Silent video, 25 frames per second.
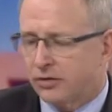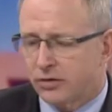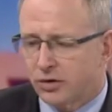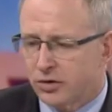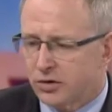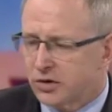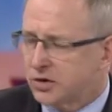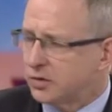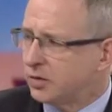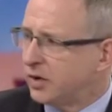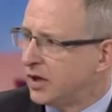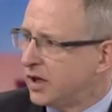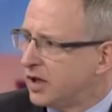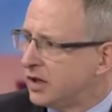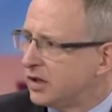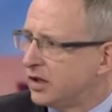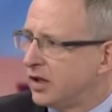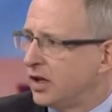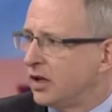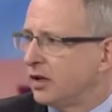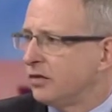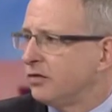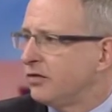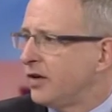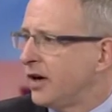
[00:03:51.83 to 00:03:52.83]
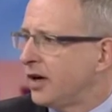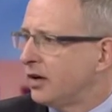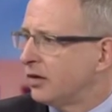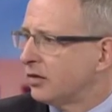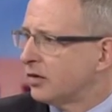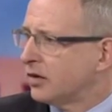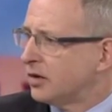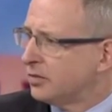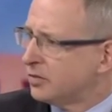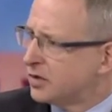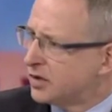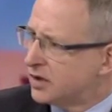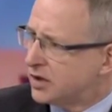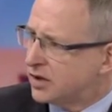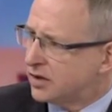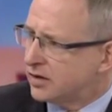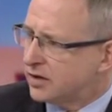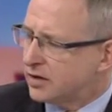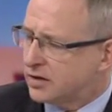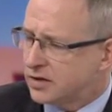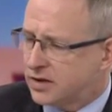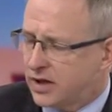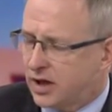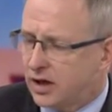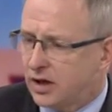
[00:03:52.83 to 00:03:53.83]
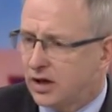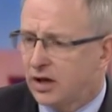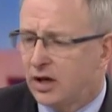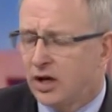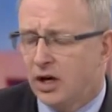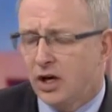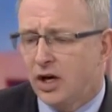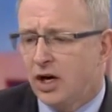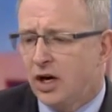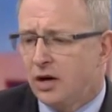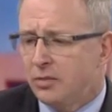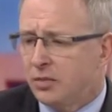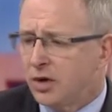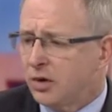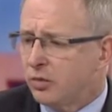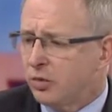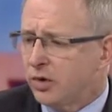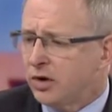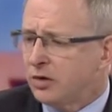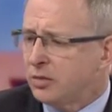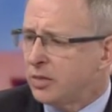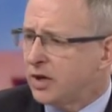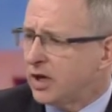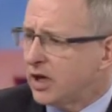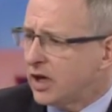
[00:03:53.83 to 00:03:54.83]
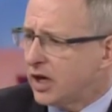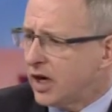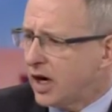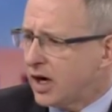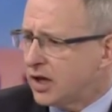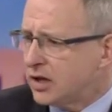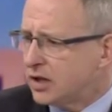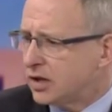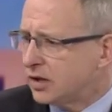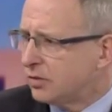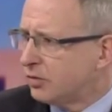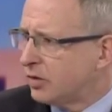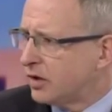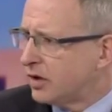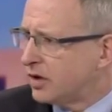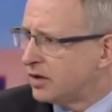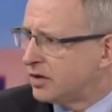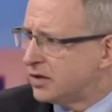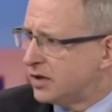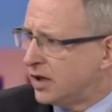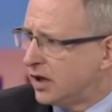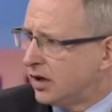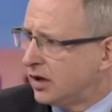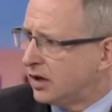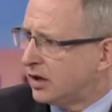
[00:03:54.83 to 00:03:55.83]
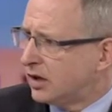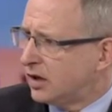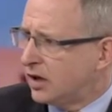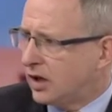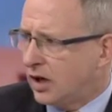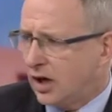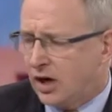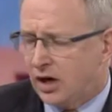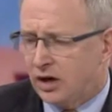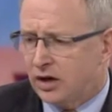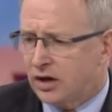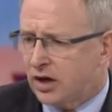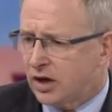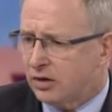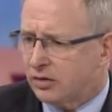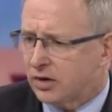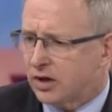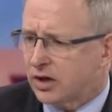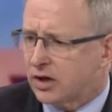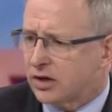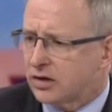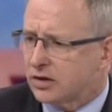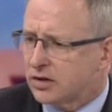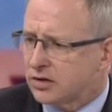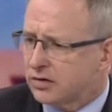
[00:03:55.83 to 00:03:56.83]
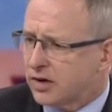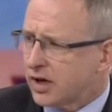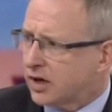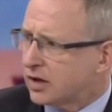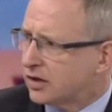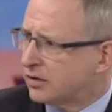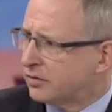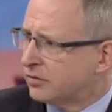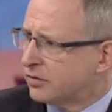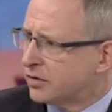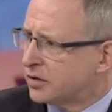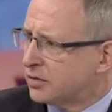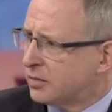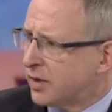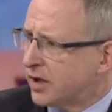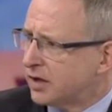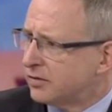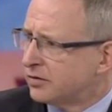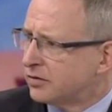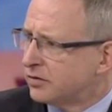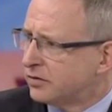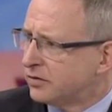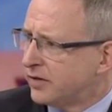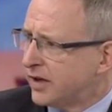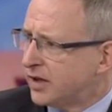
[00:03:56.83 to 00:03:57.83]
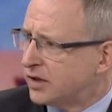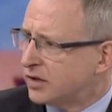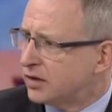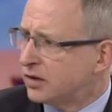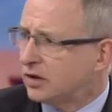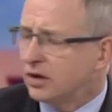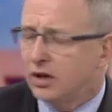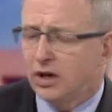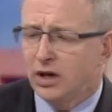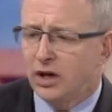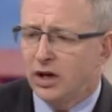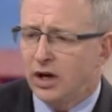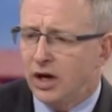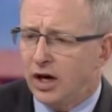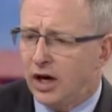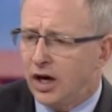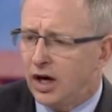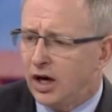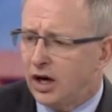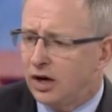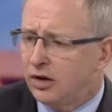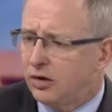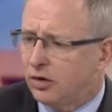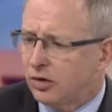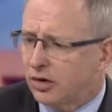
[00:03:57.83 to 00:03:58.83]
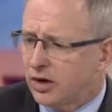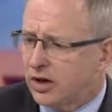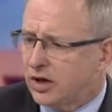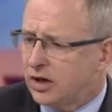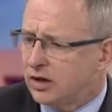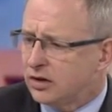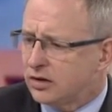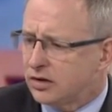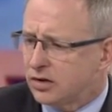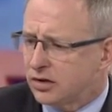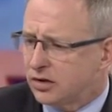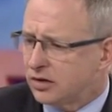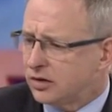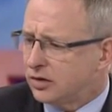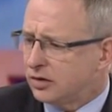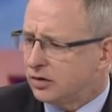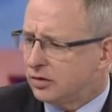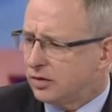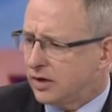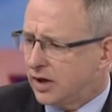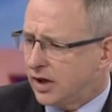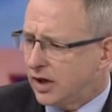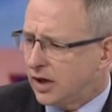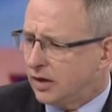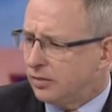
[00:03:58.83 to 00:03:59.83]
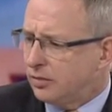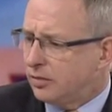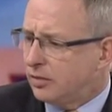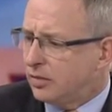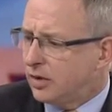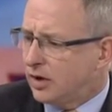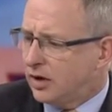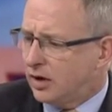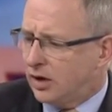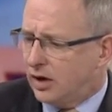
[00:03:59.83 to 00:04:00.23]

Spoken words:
Of course, we need to know the final composition of the Senate, but we'll be engaging with the Senate, in a constructive, respectful fashion, looking to